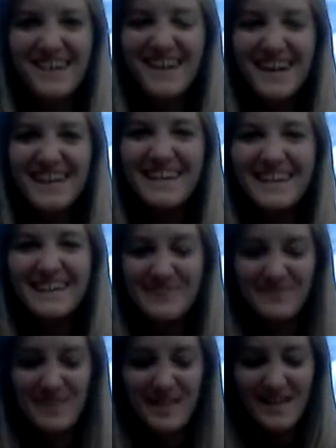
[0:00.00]
Hi,
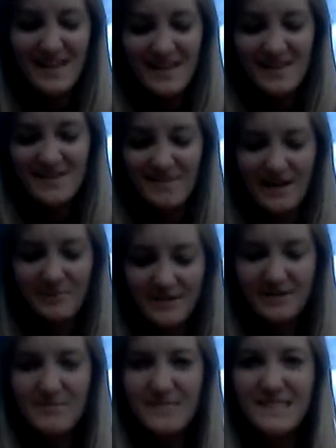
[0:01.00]
I'm
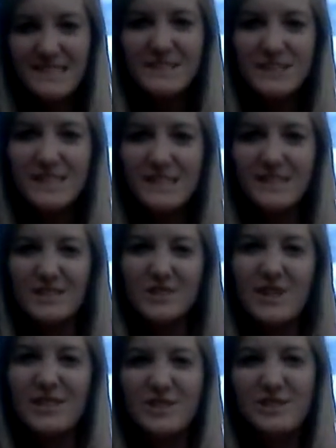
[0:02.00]
going to be teaching the
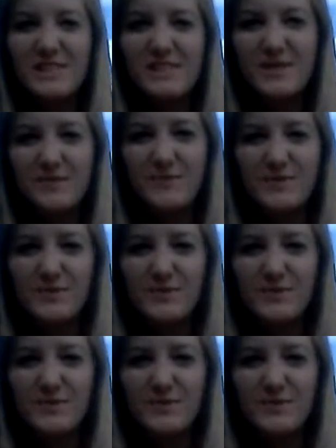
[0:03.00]
strategy of